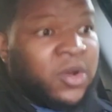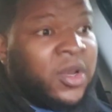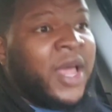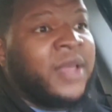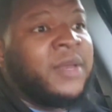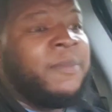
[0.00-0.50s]
you
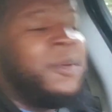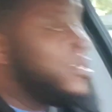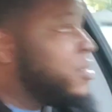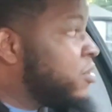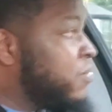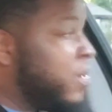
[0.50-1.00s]
know, the
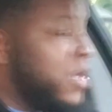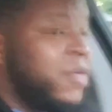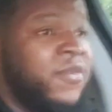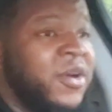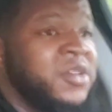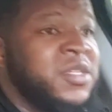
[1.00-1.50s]
Pistons has
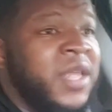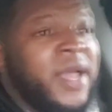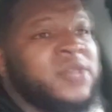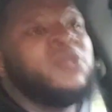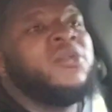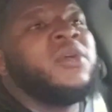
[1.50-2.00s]
been a
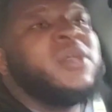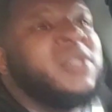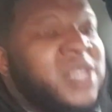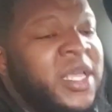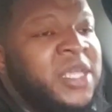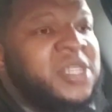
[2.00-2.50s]
first-class
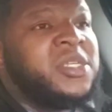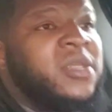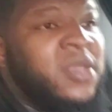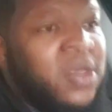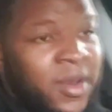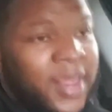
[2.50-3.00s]

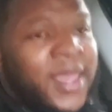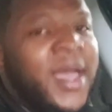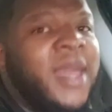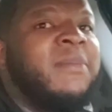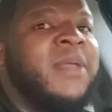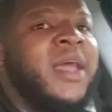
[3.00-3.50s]
organization. You know, they
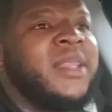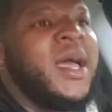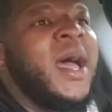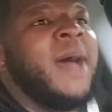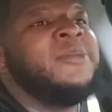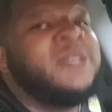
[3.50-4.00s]
kind of been like
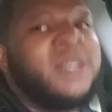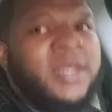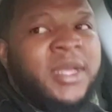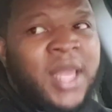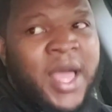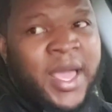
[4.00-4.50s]
the
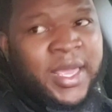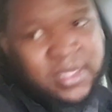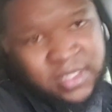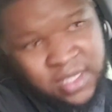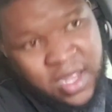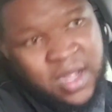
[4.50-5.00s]
opposite of the
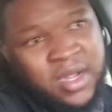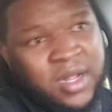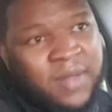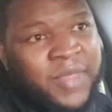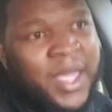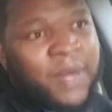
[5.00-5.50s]
Lions.
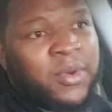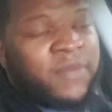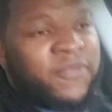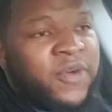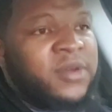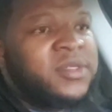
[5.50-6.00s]
They
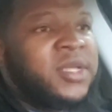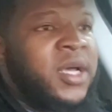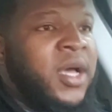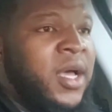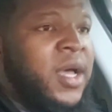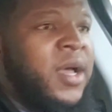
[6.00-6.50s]
were the first
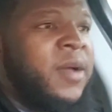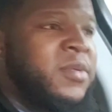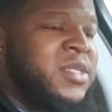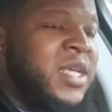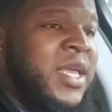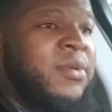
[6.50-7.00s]

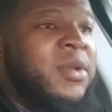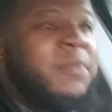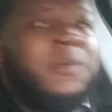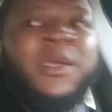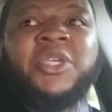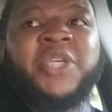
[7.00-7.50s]
team
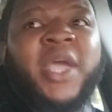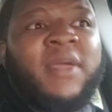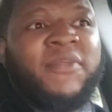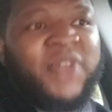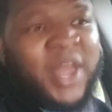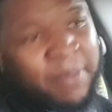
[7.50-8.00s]
with a
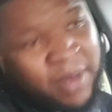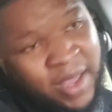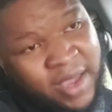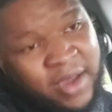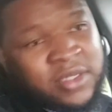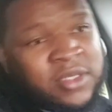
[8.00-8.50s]
PJ for their
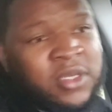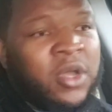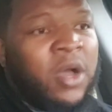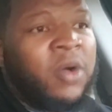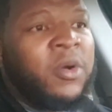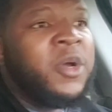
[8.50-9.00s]
players,
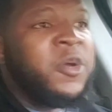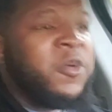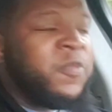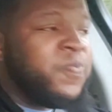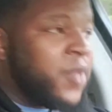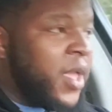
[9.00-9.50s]
you know.
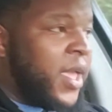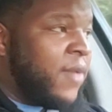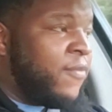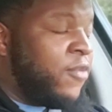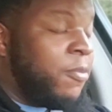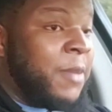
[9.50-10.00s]

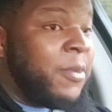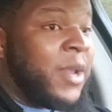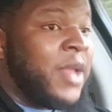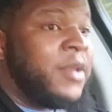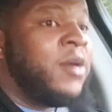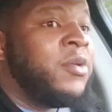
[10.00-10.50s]
And for
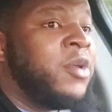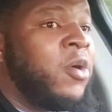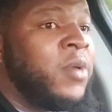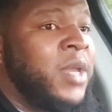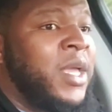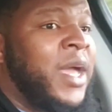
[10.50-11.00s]
people that don't
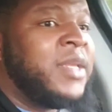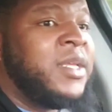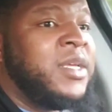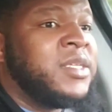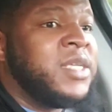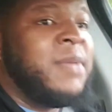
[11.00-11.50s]
know, and you
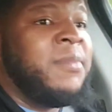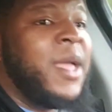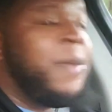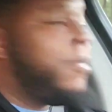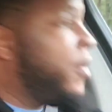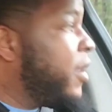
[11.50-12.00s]
got these
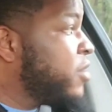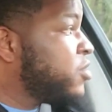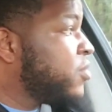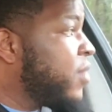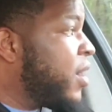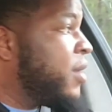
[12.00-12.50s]
NBA
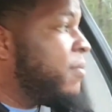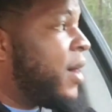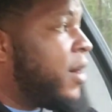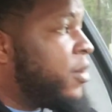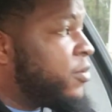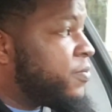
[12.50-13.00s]
players crying
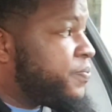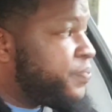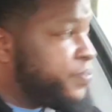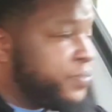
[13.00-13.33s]
about,